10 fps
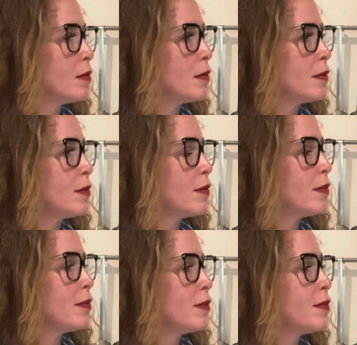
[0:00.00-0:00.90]

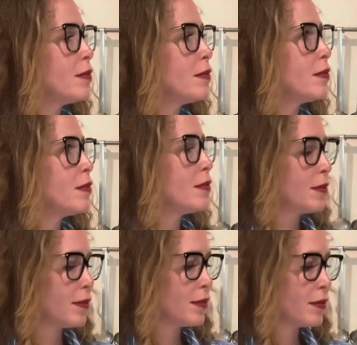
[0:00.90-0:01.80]

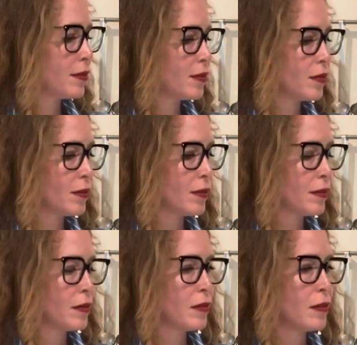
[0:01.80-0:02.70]

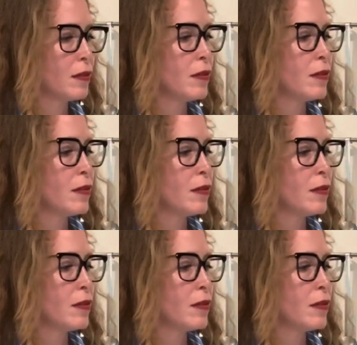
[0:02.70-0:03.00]
This person isn't speaking.